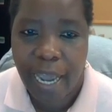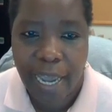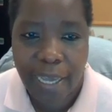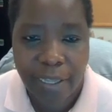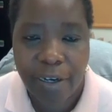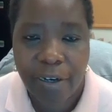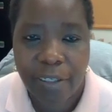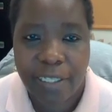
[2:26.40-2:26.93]
I
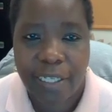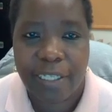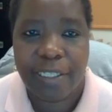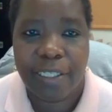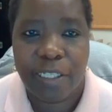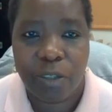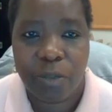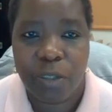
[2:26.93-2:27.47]
thought
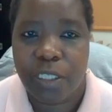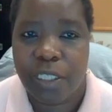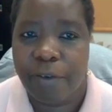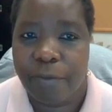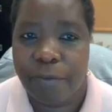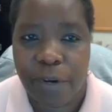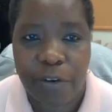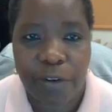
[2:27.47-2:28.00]
that this was
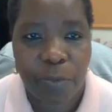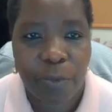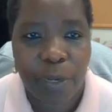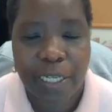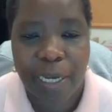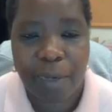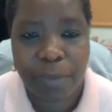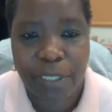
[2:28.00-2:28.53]
a very
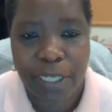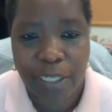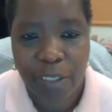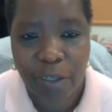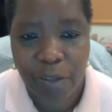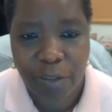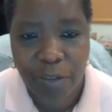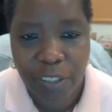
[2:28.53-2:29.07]
welcome
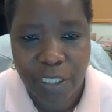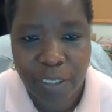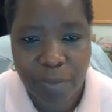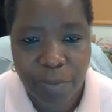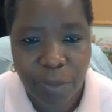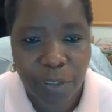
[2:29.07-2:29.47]
technology.